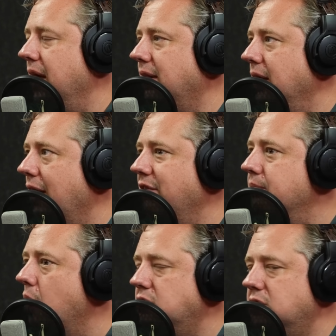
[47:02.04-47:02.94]
be. I think
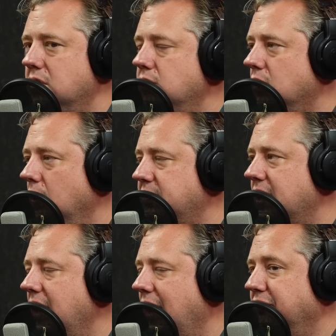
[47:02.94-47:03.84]
most of those
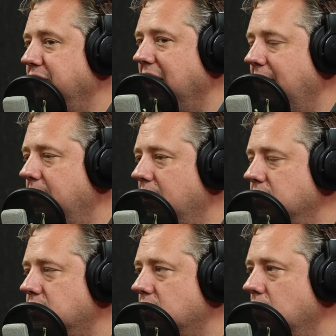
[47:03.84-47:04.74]
clubs have to gamble
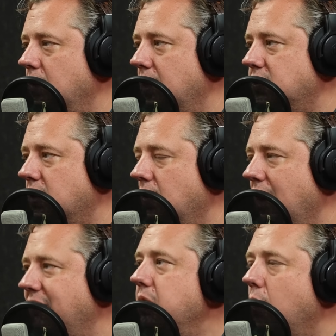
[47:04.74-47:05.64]
in some way, so
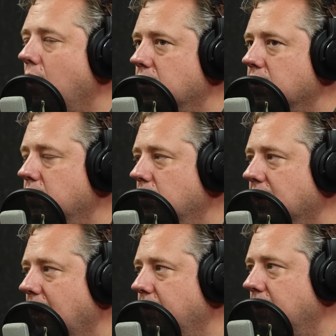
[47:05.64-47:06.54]
I think one of them
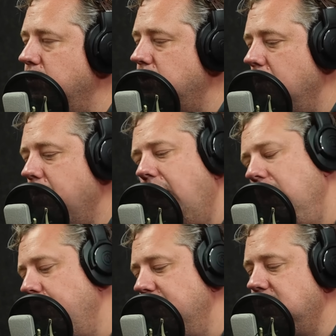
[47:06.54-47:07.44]
would gamble on Joe, but
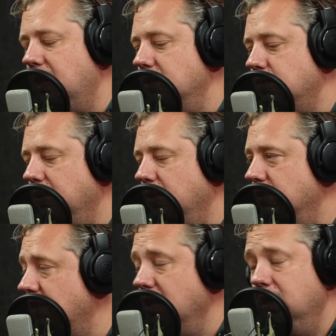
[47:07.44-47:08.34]
I hope he stays
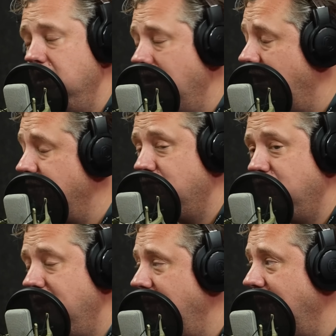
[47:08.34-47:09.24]
because I just
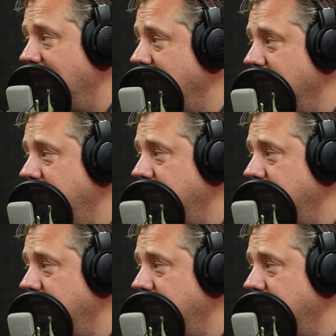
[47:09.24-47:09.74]
really like him.